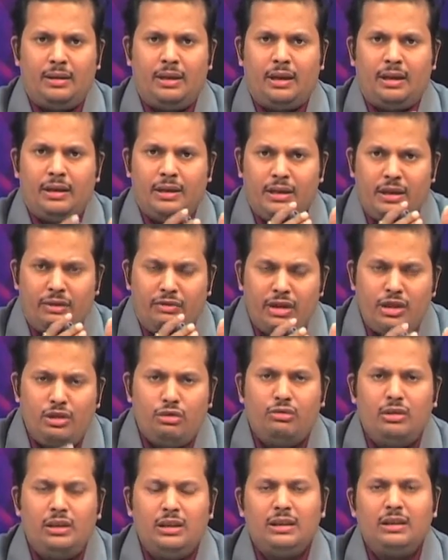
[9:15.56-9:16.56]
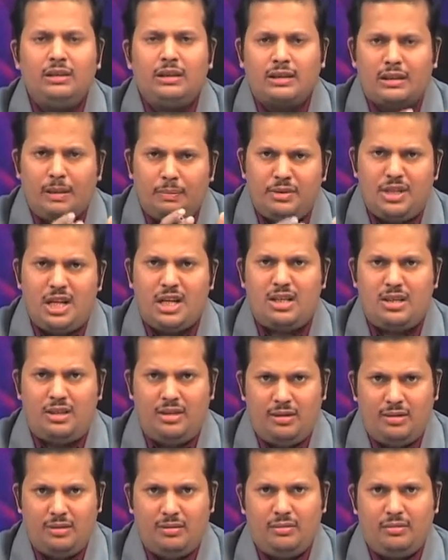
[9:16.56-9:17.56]
the individual, the
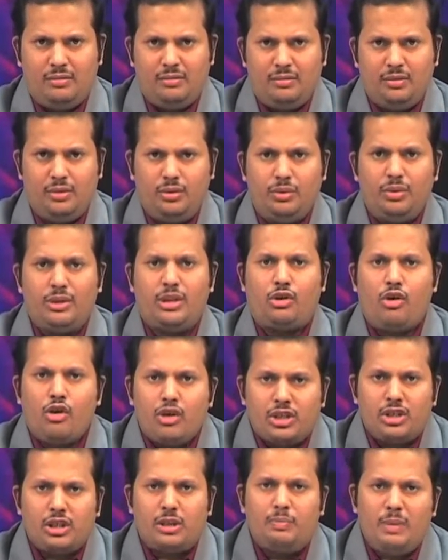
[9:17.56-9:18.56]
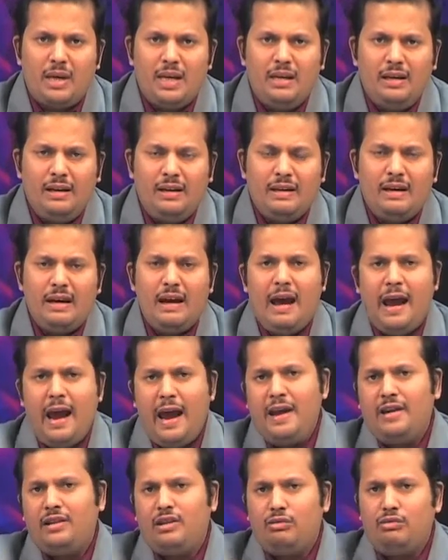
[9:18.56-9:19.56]
subject who is a conscious being
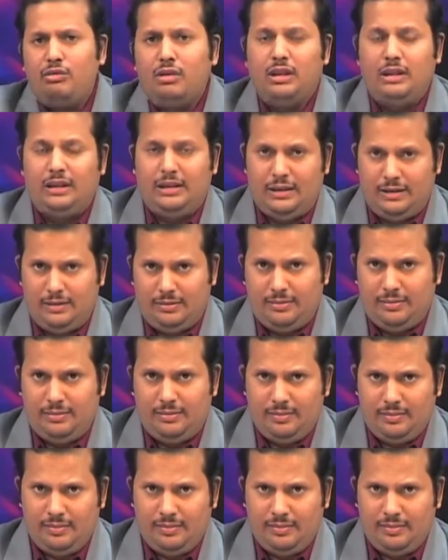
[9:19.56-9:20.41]
and the world.